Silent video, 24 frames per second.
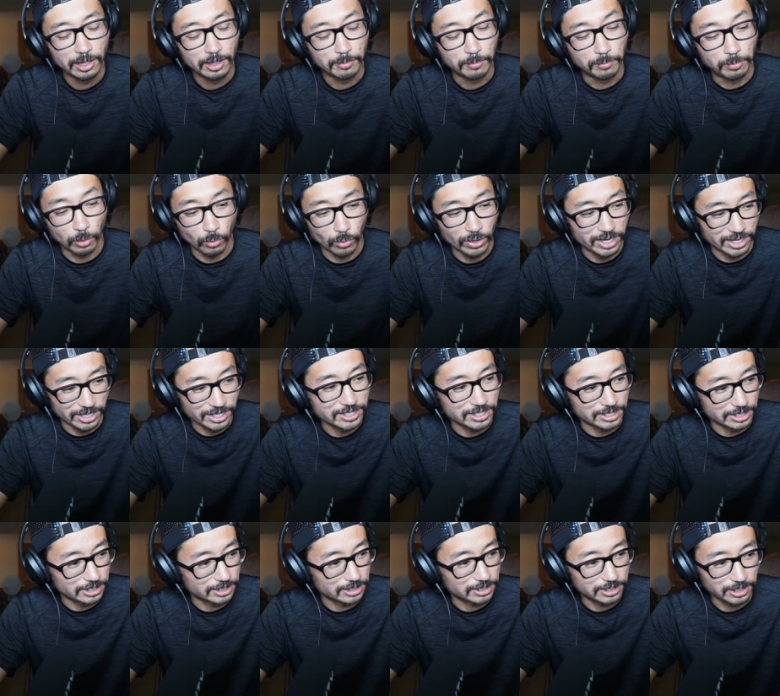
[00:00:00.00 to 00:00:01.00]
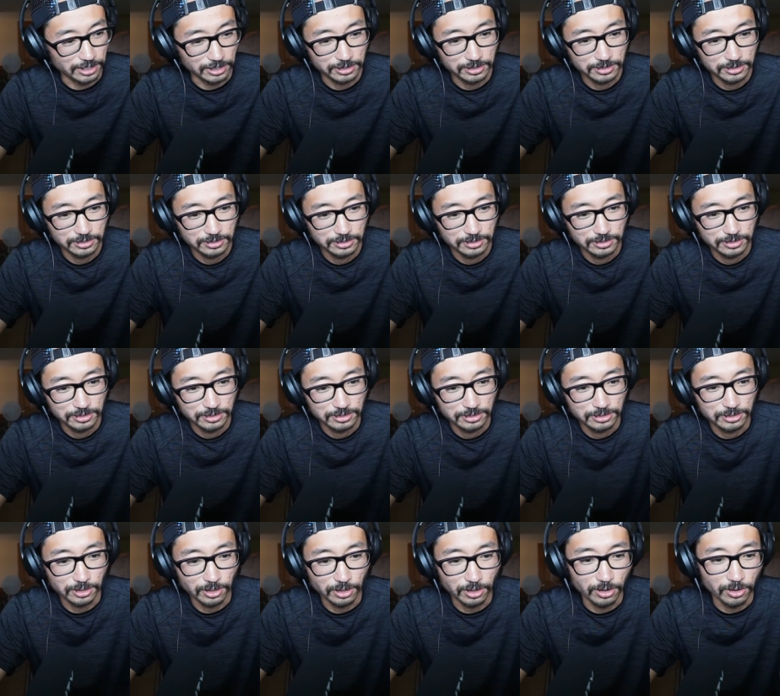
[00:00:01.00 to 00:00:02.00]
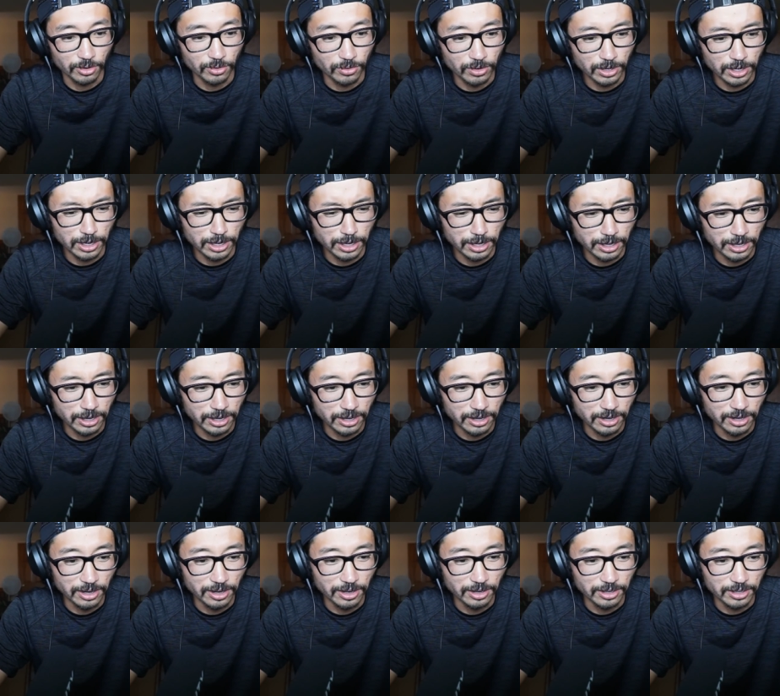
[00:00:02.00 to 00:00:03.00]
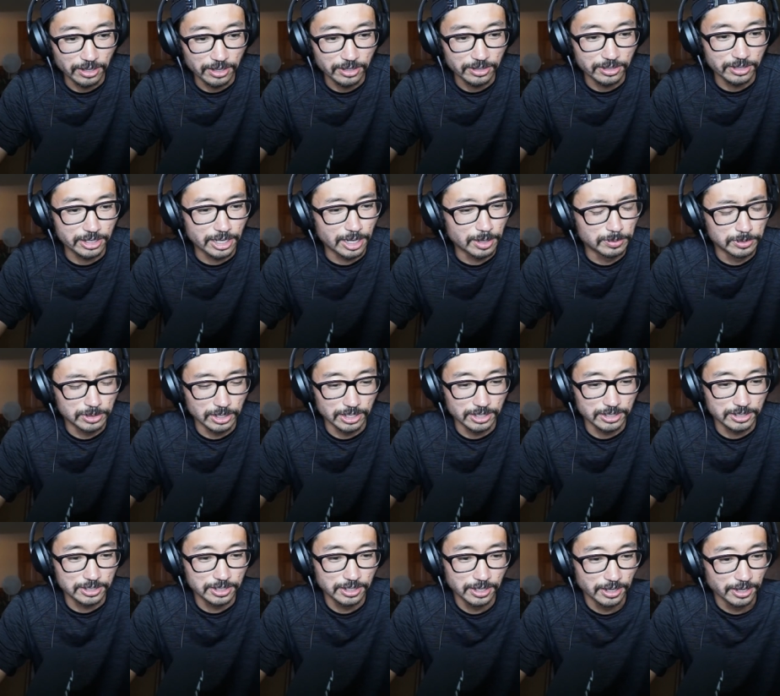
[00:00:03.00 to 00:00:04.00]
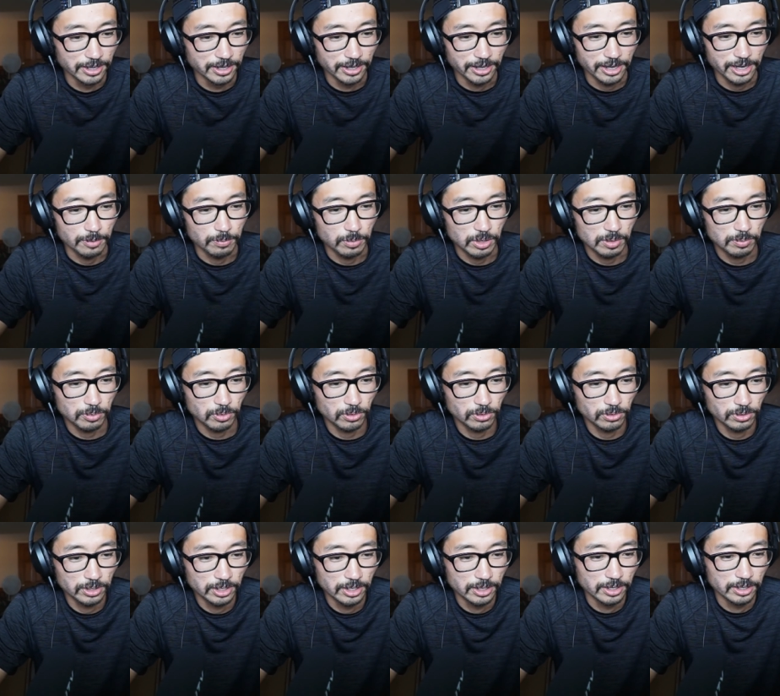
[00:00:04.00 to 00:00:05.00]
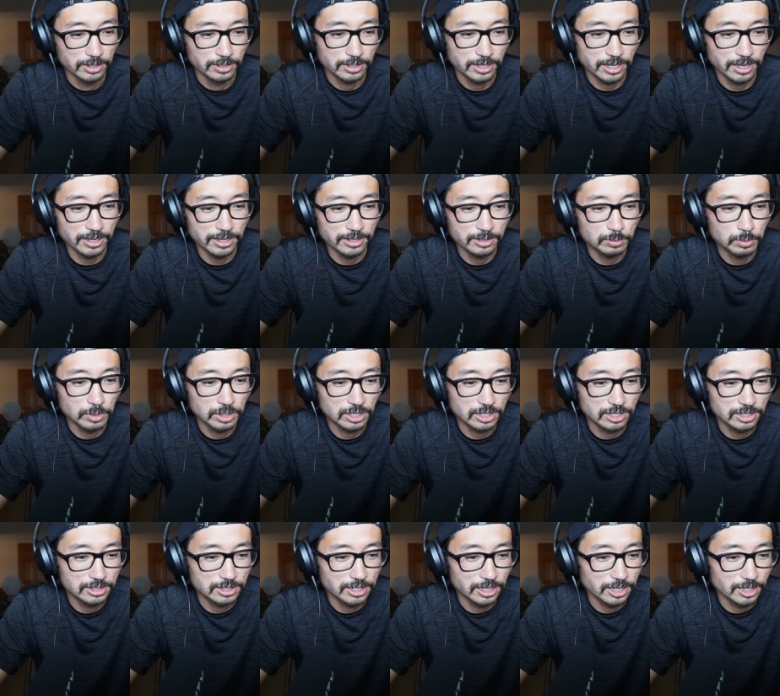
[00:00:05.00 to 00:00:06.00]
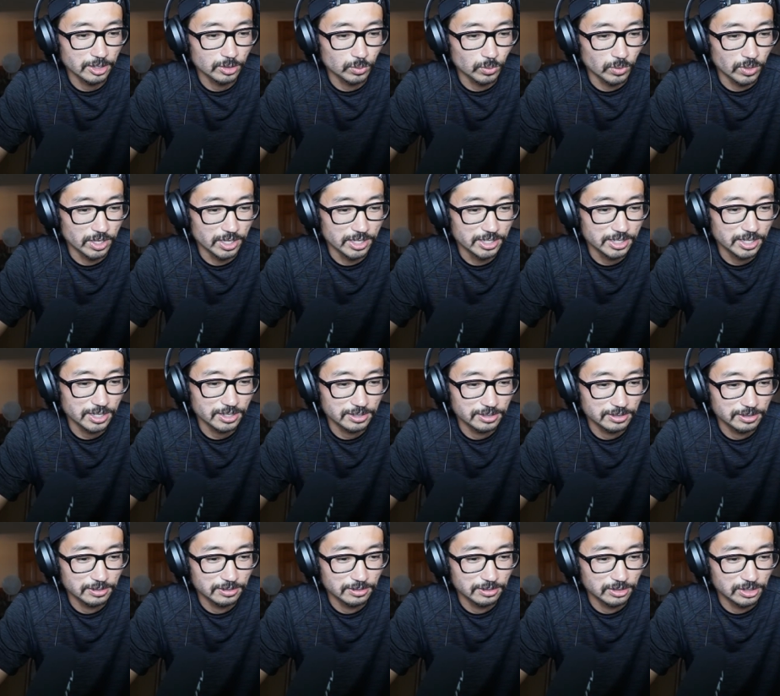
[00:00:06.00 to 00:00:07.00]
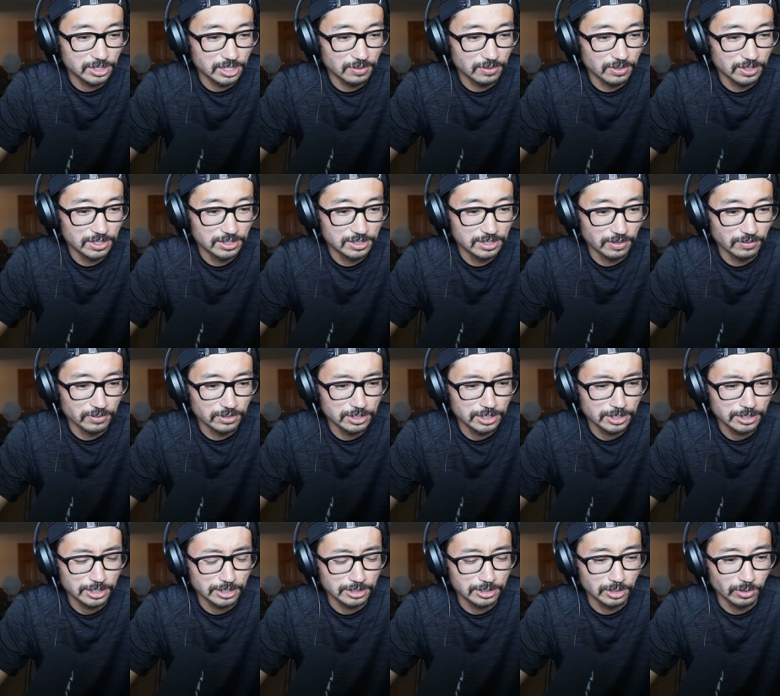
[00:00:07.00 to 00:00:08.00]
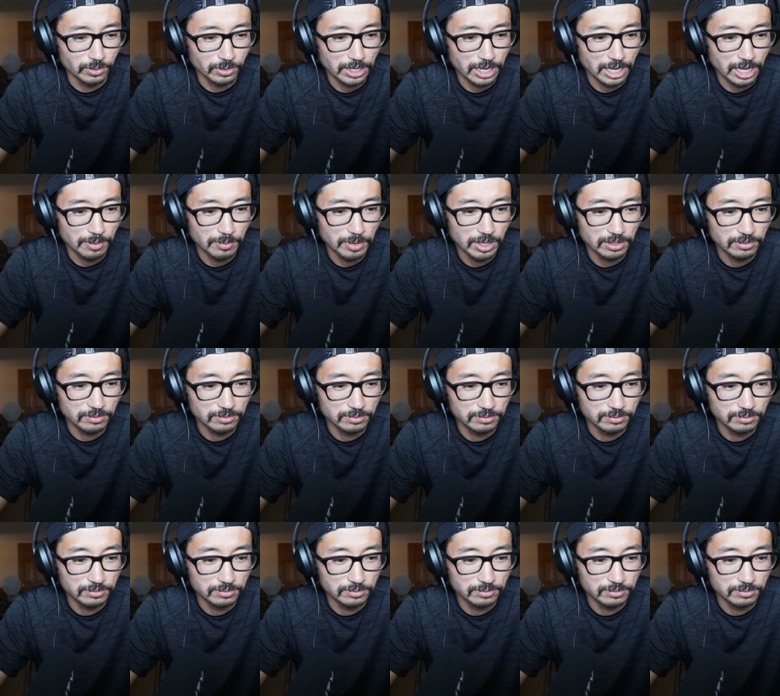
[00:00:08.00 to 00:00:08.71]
But what is this thing? So Ilya Kim says, hey people. Kay Smithley says, what is it? CB76 says, no comment.